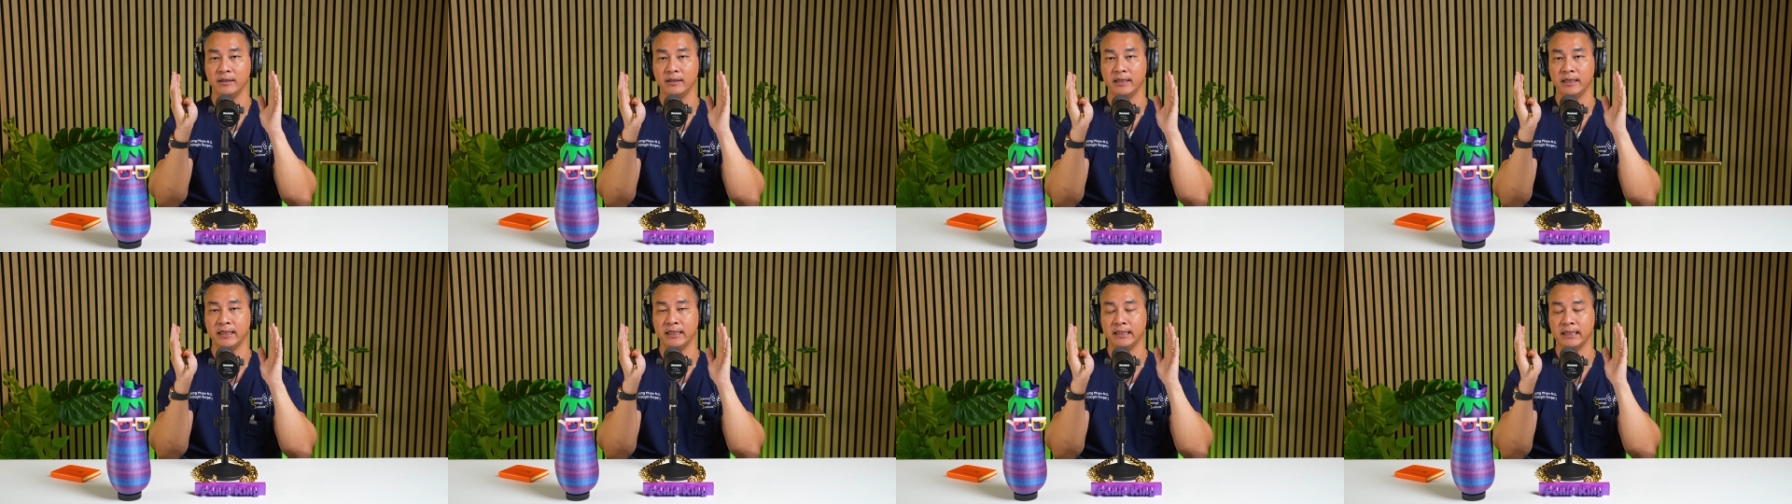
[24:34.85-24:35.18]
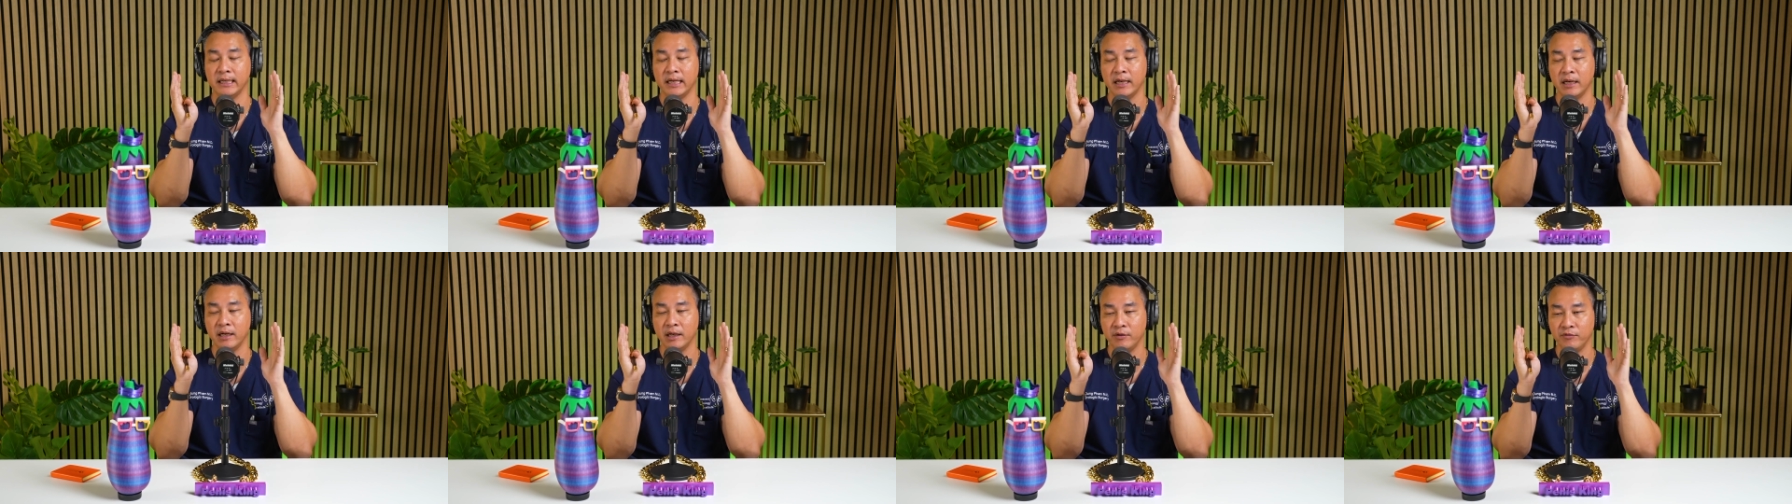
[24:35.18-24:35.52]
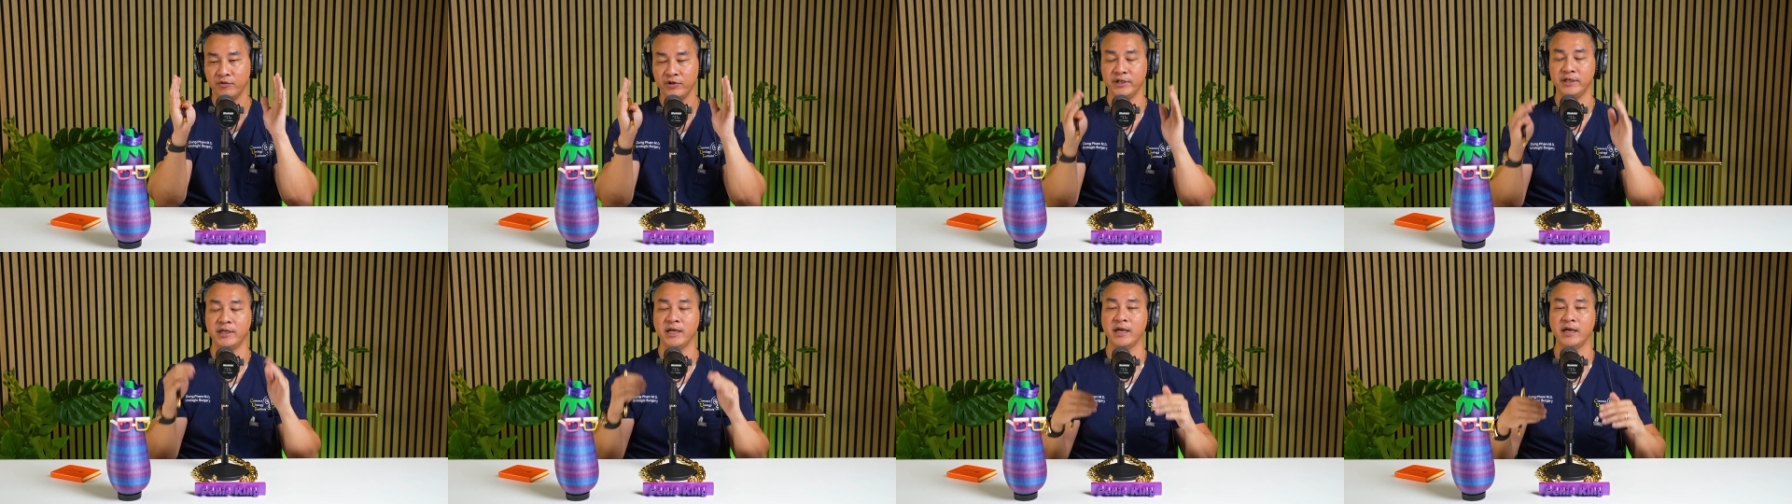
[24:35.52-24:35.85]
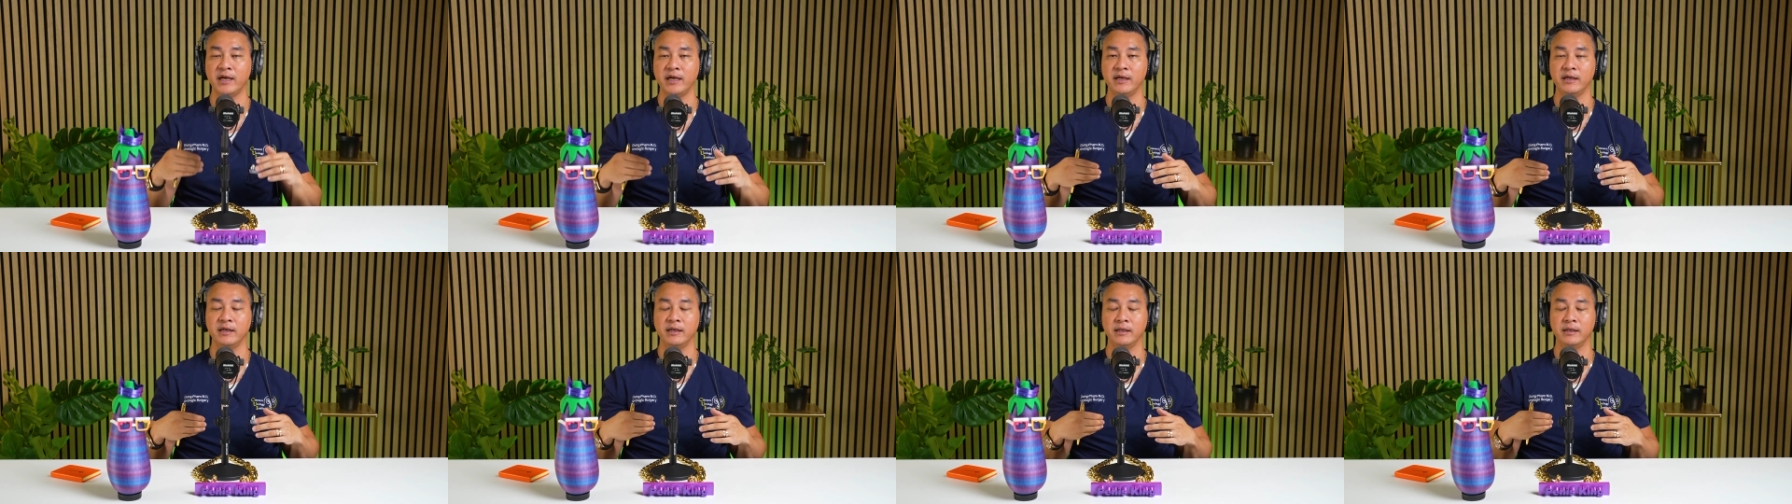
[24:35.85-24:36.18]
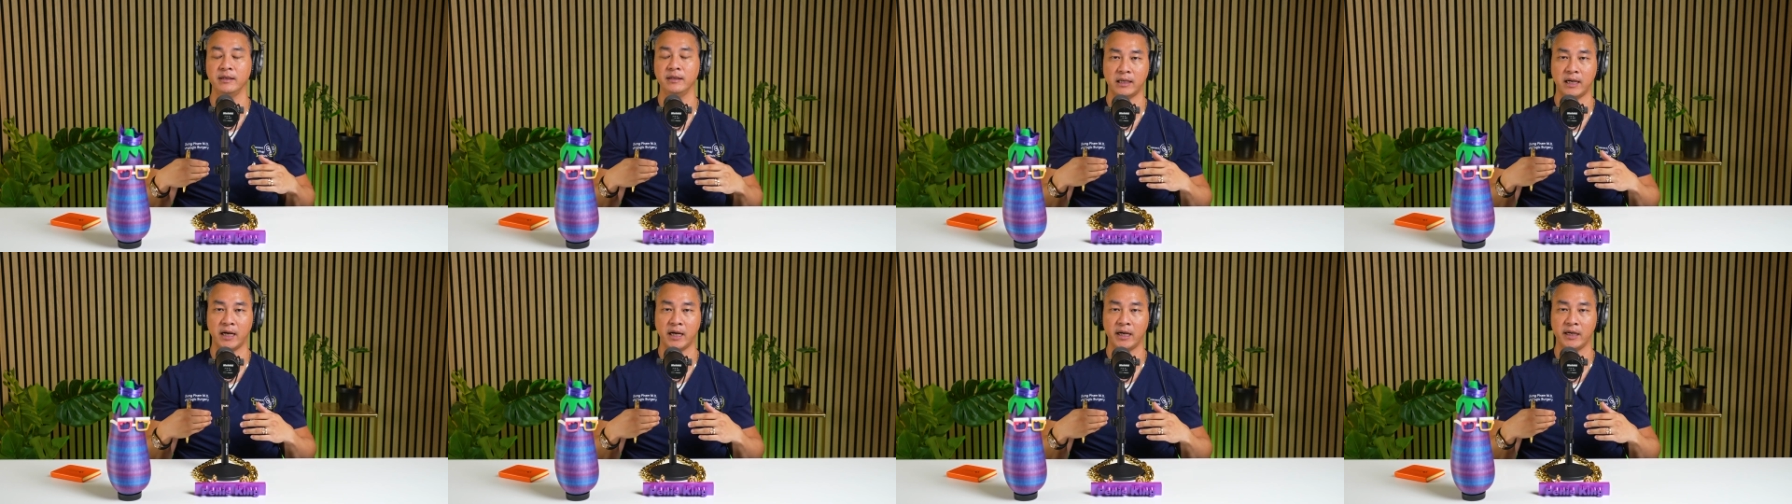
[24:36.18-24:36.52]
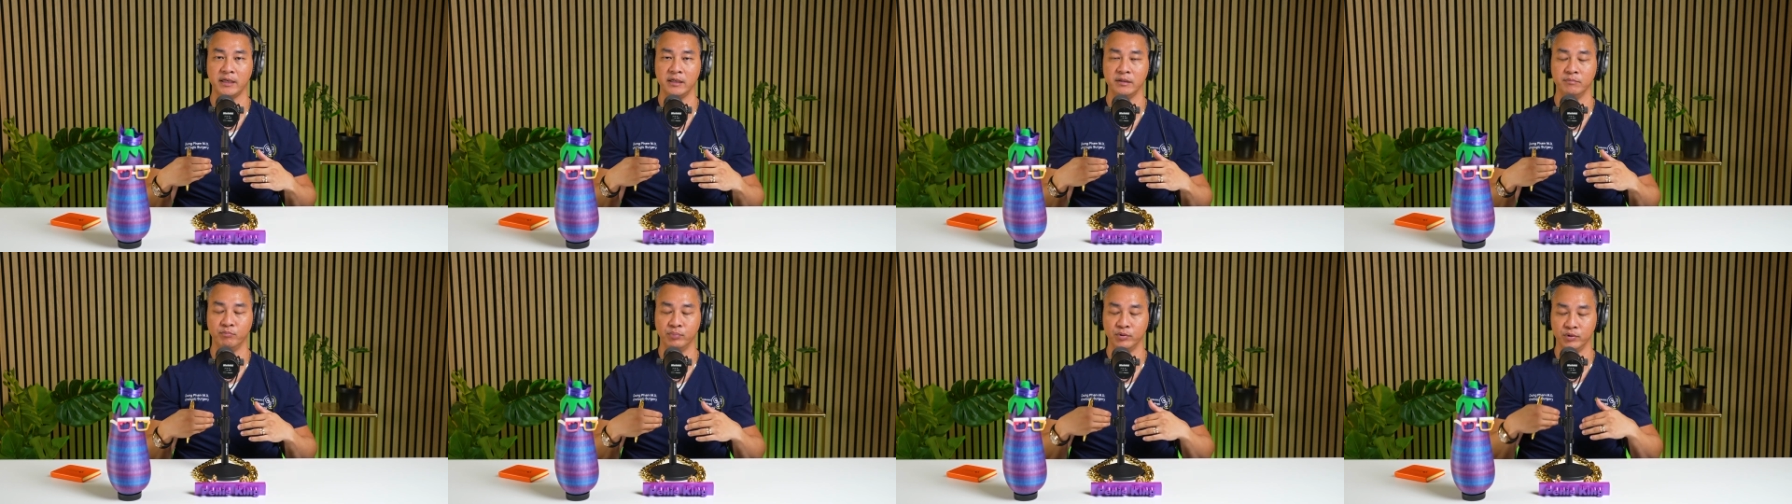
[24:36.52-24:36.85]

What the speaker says: And every day I